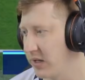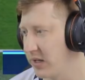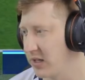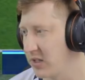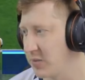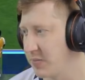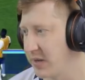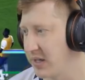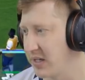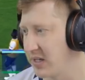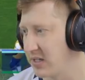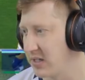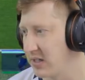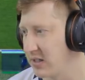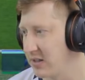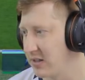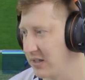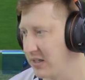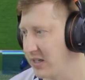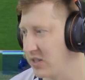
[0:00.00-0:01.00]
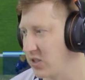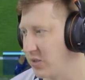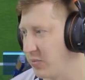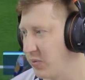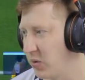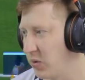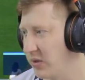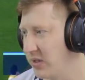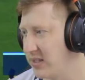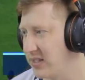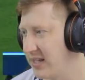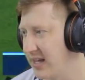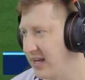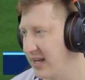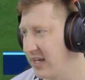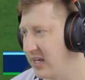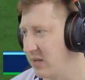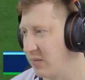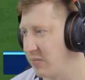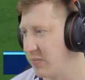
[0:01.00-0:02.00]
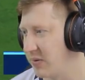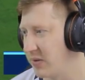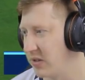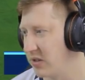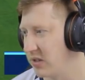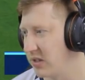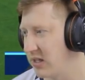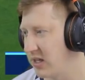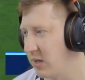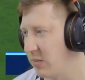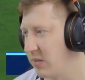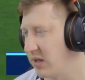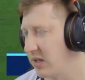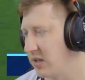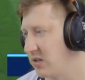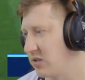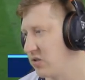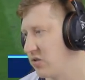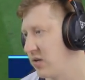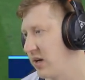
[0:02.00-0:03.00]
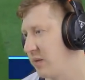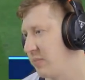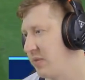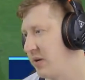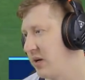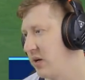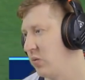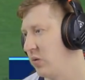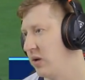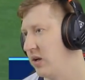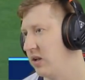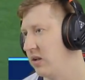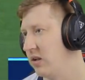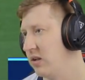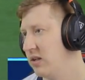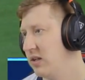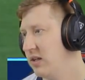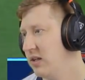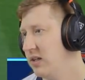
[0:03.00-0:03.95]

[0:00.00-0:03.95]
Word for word: running out of space. In support is Dele, but Kimmich has tracked back well.